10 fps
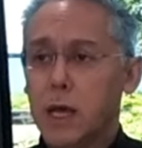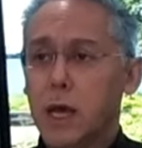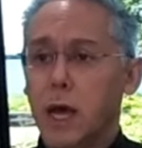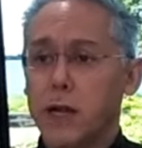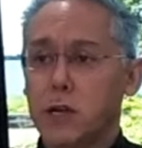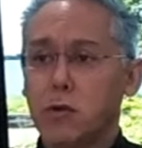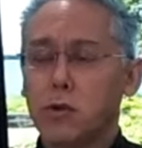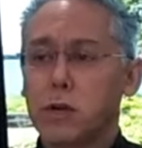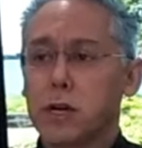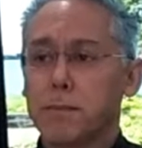I don't
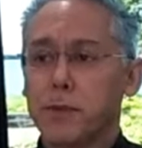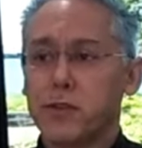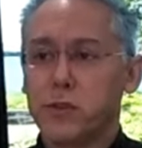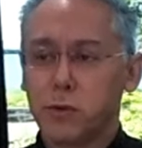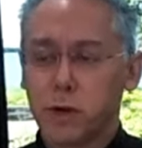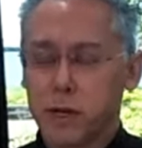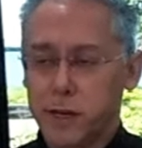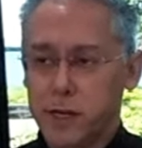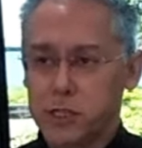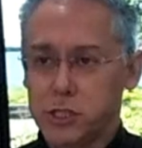hook up the sewer
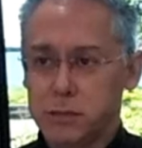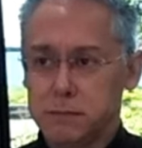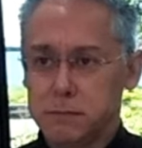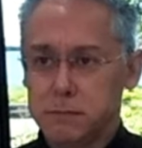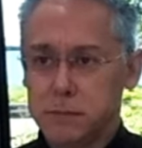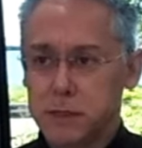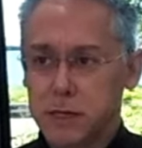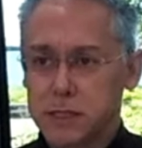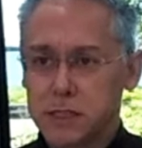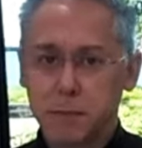connection
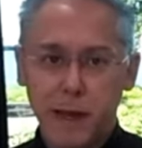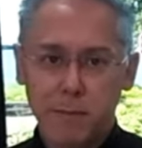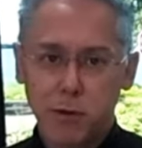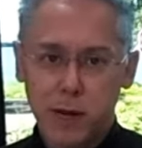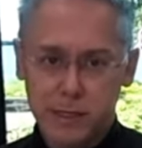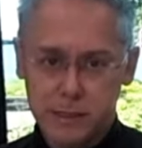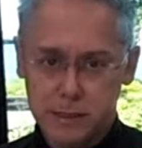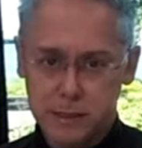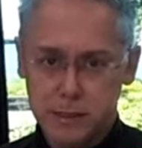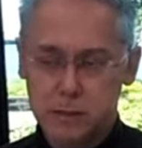because it's a bad
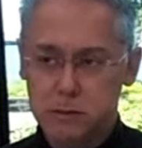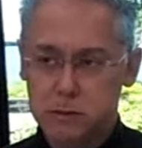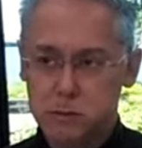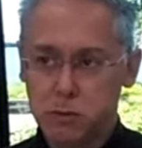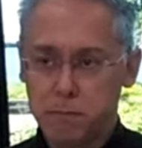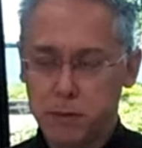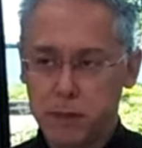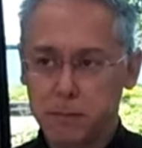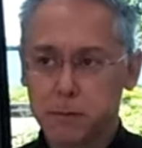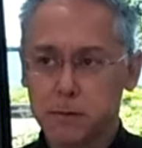practice. What
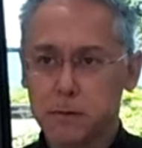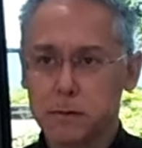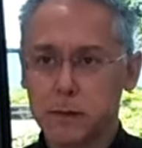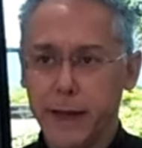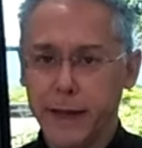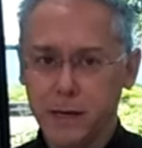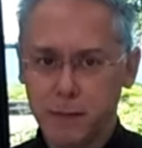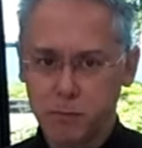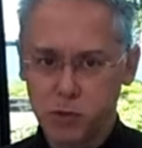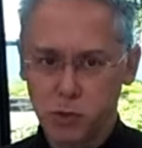people end
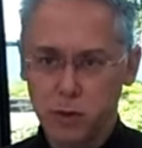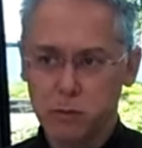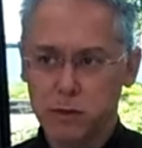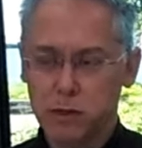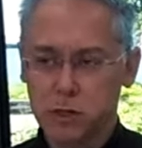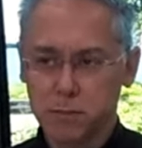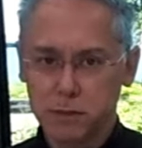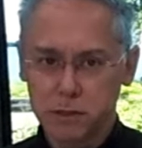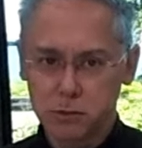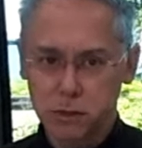up doing when they hook up the
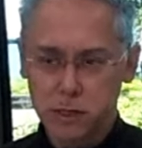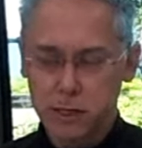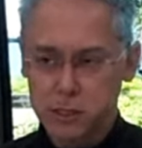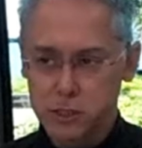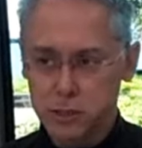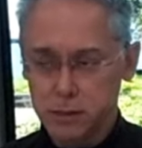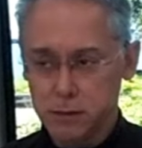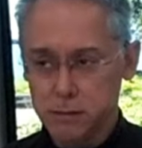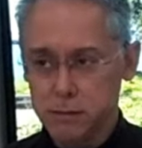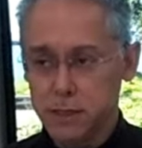sewer connection
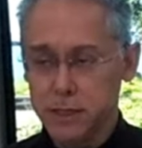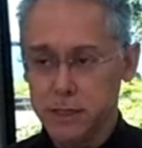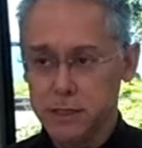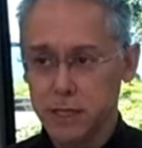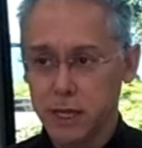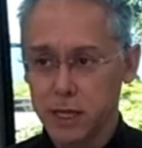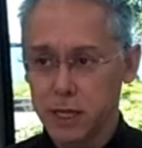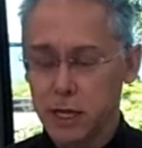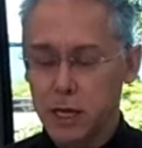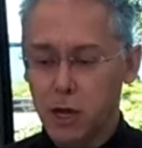is they
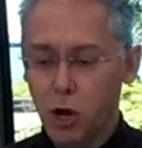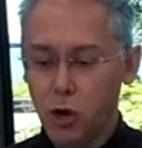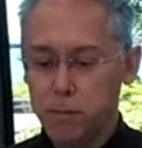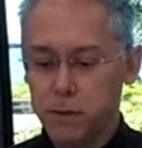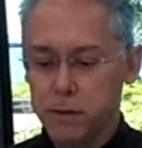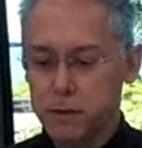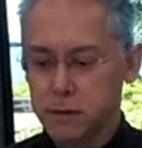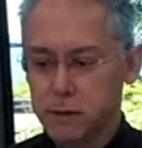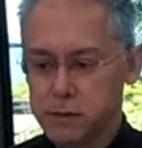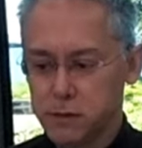open,
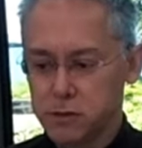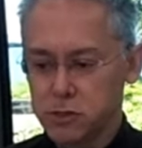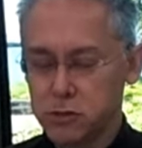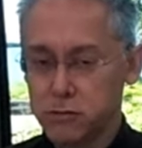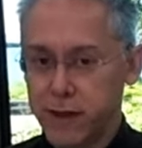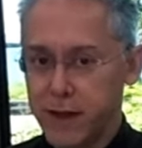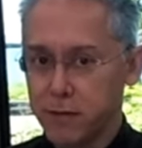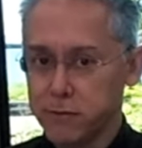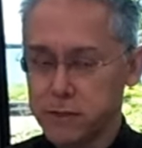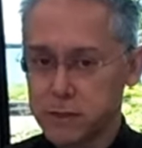so there's two
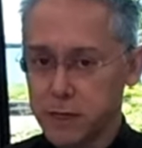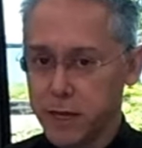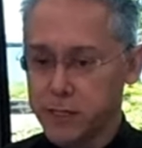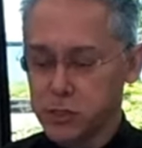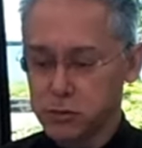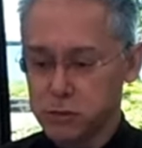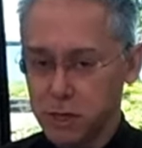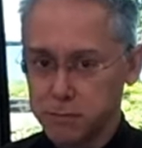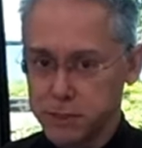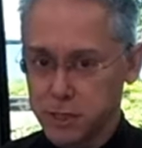valves at your
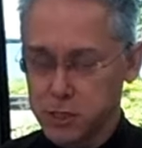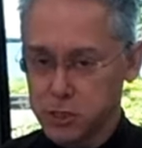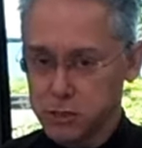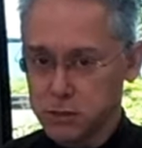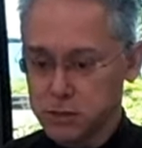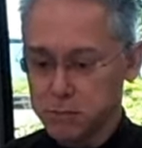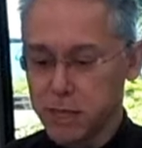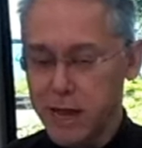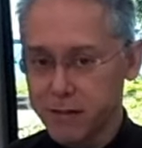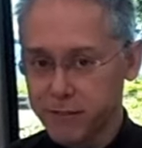dump station. There's a
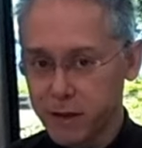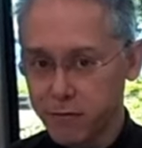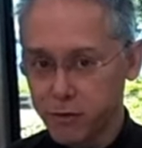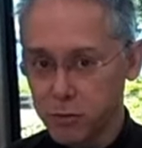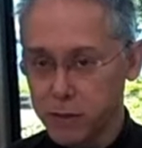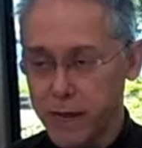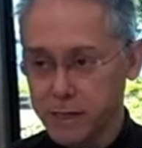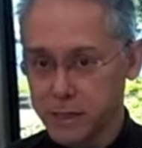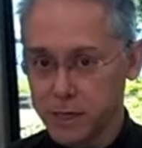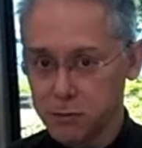black valve for your black
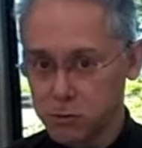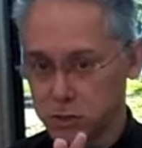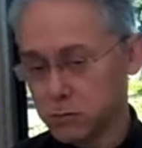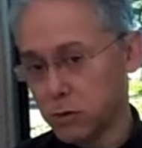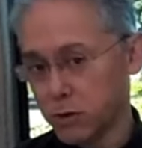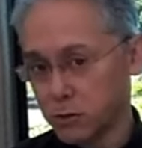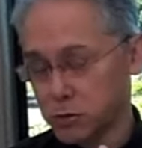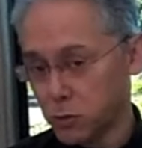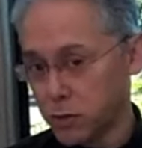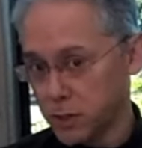tank, which is where your
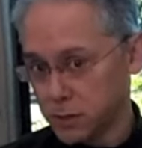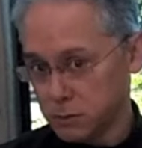toilet